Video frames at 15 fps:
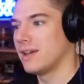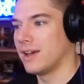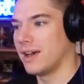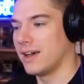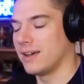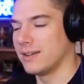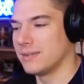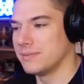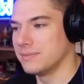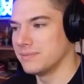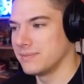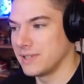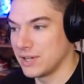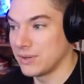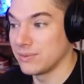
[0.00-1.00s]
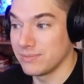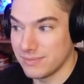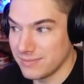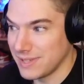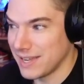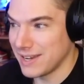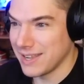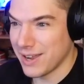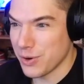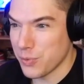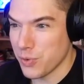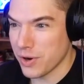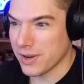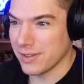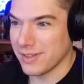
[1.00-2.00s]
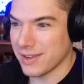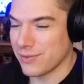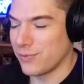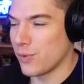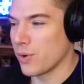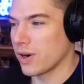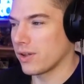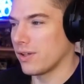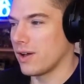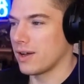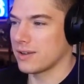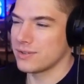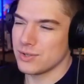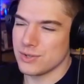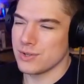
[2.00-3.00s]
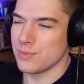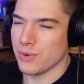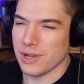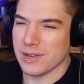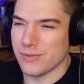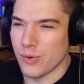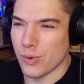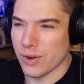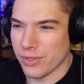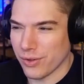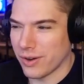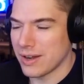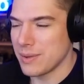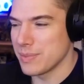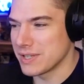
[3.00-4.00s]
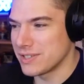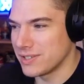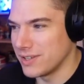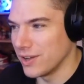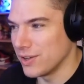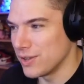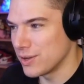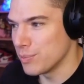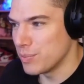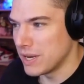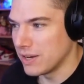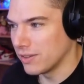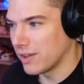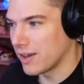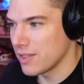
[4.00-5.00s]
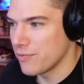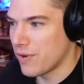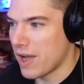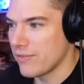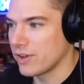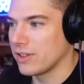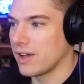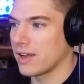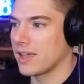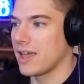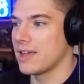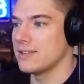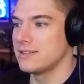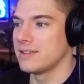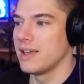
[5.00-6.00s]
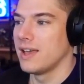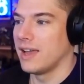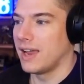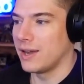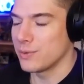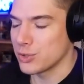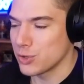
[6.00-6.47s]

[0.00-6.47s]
Um, you know, getting out of work at like four o'clock is usually more like 4.30, but still you could beat a lot of the five o'clock heads was